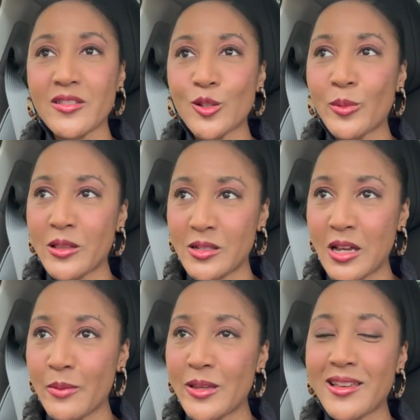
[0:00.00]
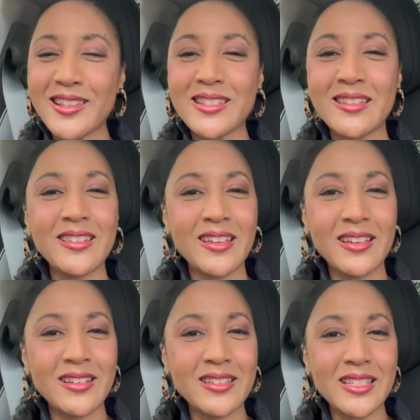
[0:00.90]
So by the time he gets to the
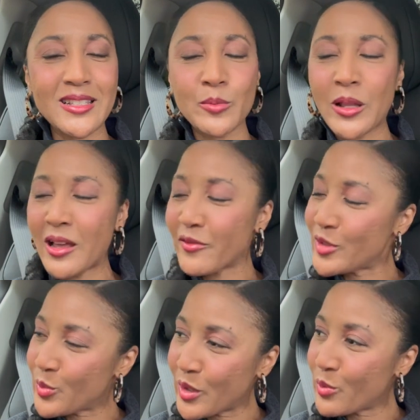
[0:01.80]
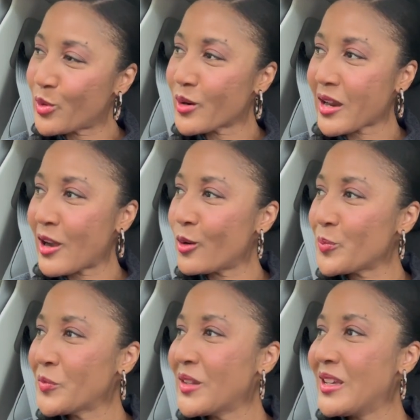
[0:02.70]
end and says, my life is being poured out,
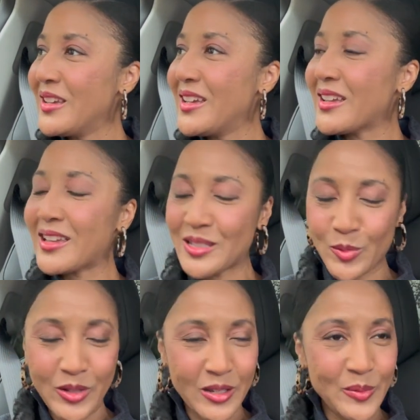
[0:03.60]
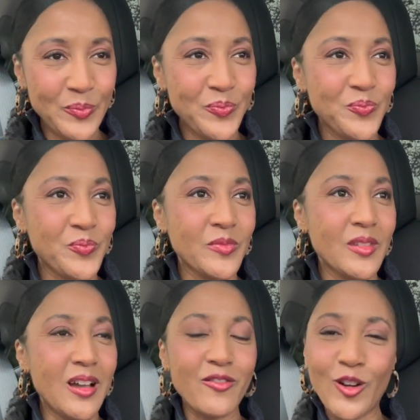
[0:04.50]
and guess what?
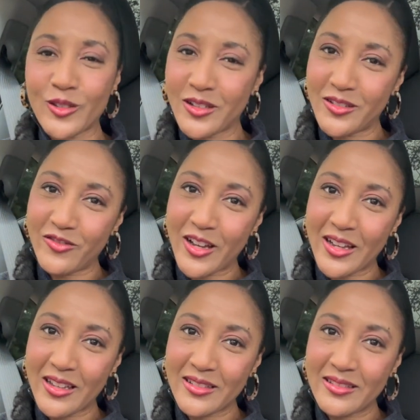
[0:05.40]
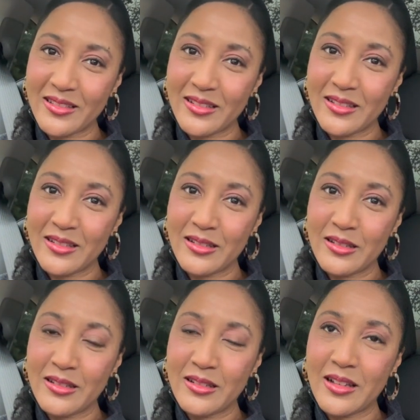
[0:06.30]
I fought the good fight.
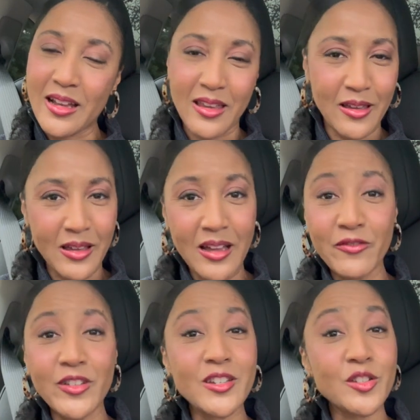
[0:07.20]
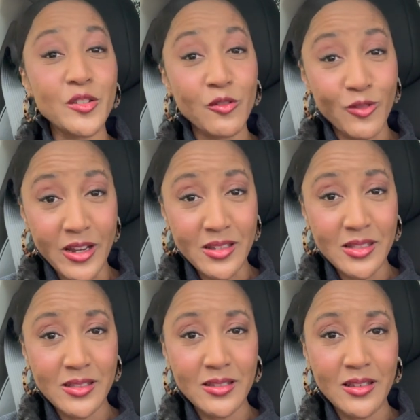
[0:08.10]
I finished the
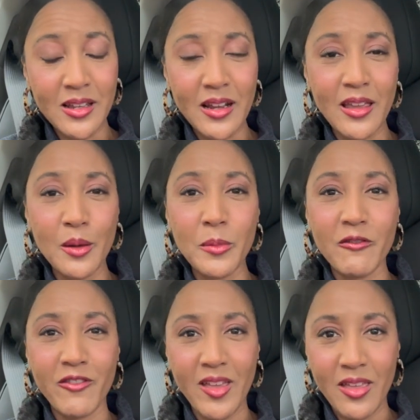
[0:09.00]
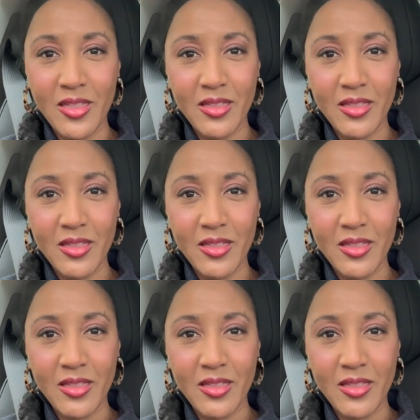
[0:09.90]
race, and I kept the faith.